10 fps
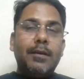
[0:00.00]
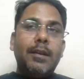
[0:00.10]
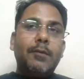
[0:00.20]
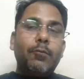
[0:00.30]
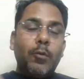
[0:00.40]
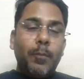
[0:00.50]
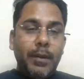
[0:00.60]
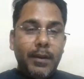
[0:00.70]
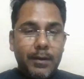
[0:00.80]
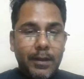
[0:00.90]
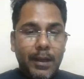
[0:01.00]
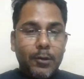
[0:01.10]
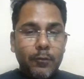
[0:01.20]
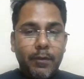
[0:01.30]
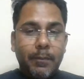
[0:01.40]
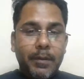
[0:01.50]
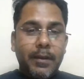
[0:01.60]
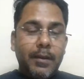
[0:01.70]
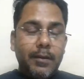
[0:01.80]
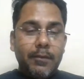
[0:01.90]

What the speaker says: it would be 10 to 15